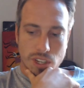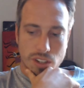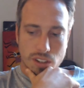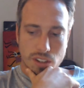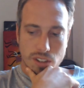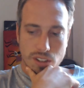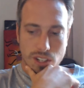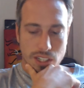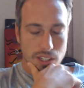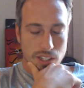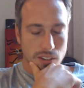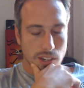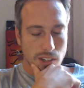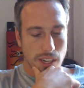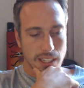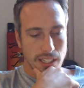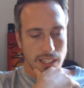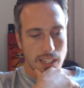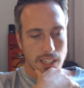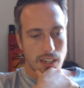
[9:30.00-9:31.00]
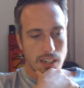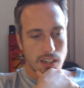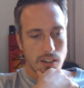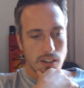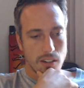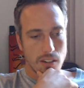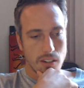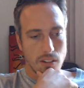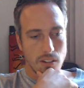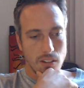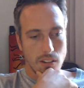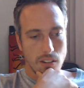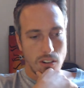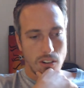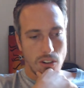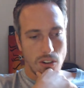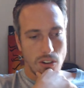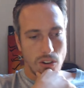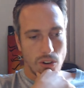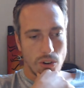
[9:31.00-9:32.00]
know. I don't like that
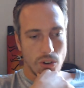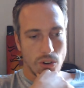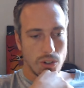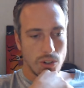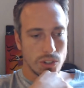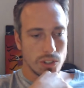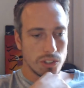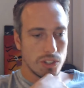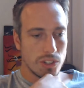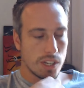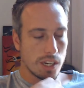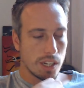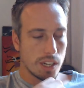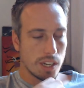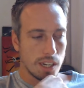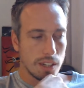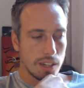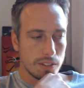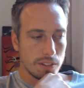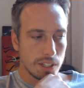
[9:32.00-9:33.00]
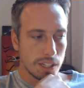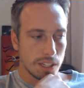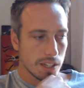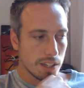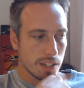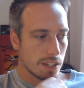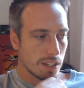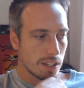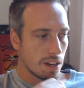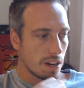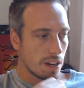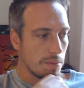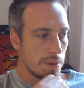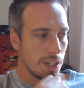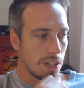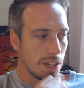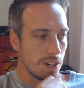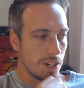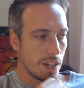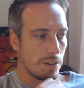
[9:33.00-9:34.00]
whole sitting out thing, because it's gonna
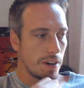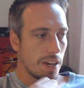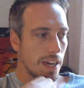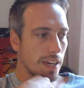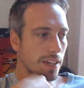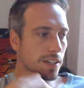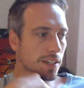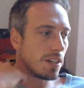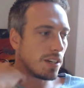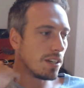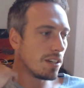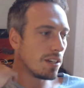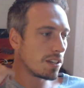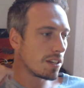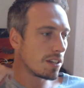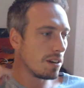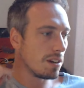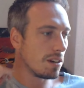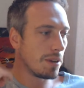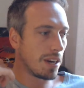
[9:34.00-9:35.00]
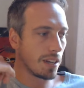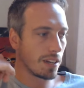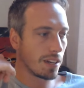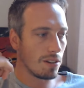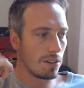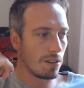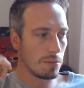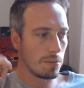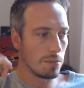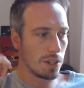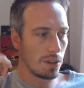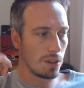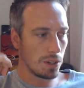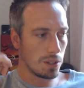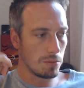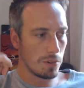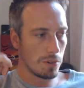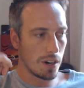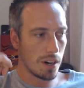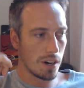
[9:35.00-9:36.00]
be a chain reaction, and it's gonna be like No Limit
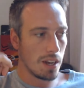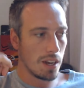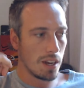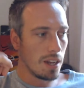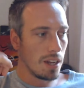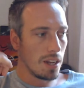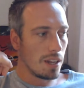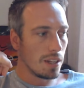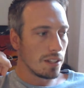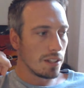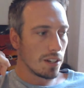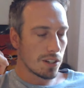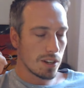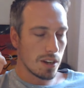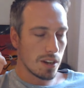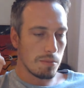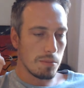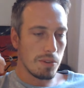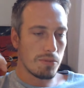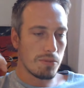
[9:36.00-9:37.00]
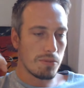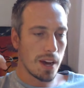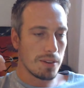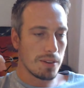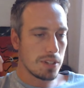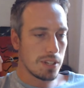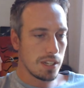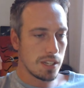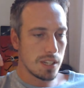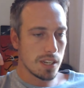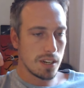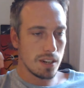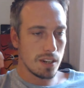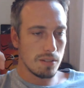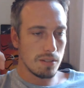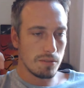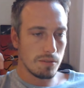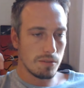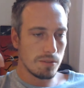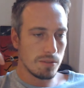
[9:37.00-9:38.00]
Hold'em, where there's gonna be 5 seats
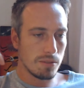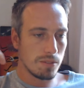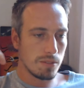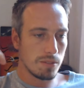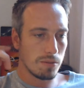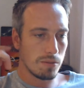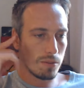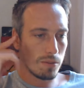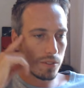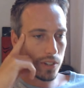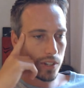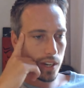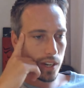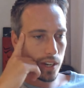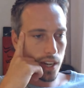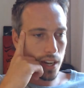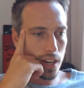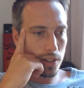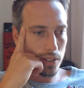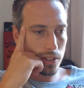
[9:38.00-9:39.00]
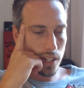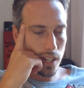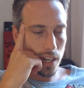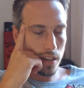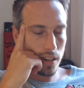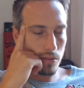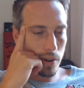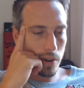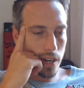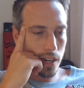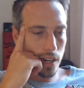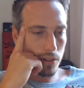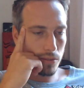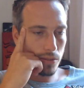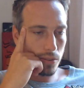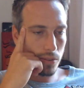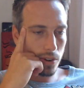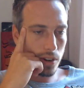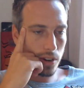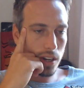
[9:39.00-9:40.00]
sitting out, and then waiting
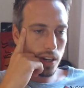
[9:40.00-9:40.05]
for